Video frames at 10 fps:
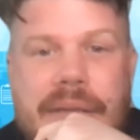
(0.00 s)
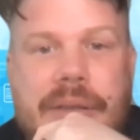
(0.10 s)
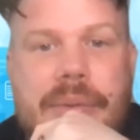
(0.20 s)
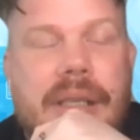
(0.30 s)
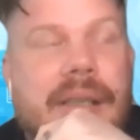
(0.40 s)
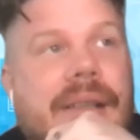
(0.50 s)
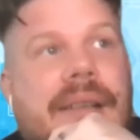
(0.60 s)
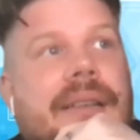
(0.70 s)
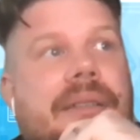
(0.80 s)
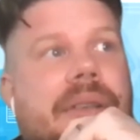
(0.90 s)
doing
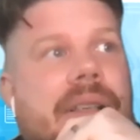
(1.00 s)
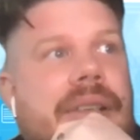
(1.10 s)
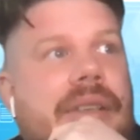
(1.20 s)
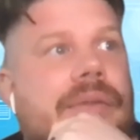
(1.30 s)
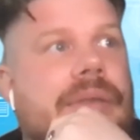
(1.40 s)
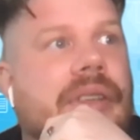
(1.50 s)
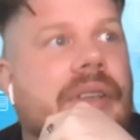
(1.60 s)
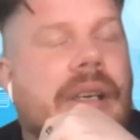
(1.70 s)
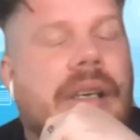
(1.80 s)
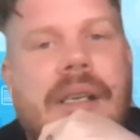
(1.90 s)
is really useful.
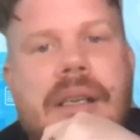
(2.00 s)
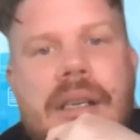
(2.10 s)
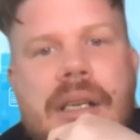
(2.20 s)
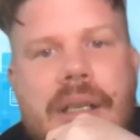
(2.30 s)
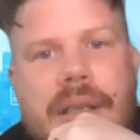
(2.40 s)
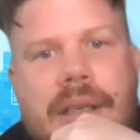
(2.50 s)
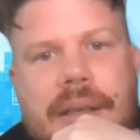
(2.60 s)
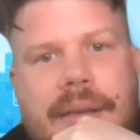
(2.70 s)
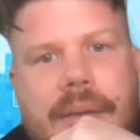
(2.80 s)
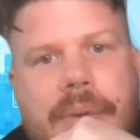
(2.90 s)
So like
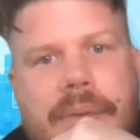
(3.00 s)
I said, we've